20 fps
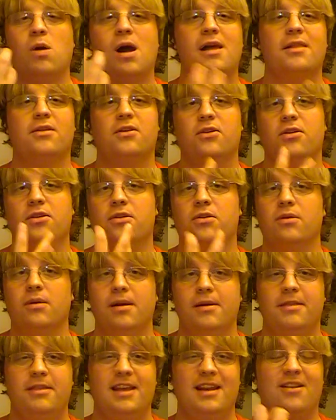Whether you
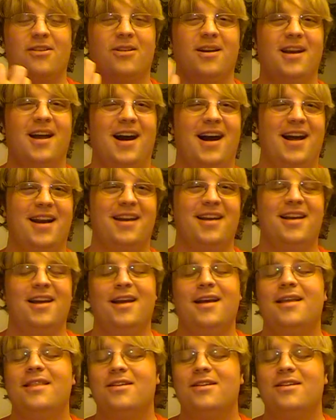agree with it or not,